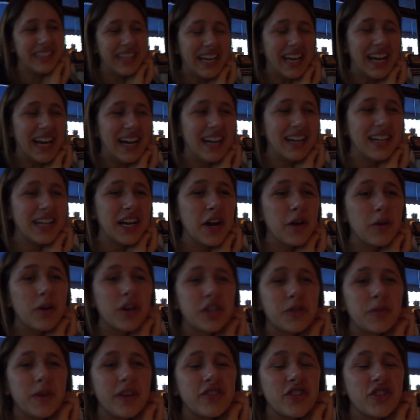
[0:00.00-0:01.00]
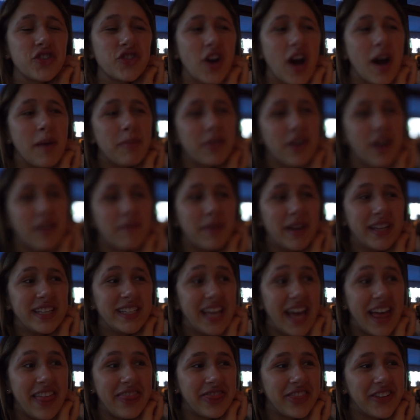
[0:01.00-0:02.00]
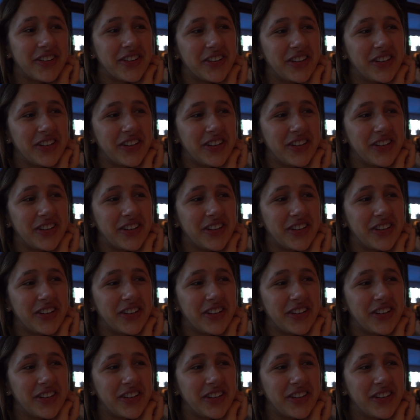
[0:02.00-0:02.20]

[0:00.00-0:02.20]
Well, you can't. You have to drop her off by 10:30.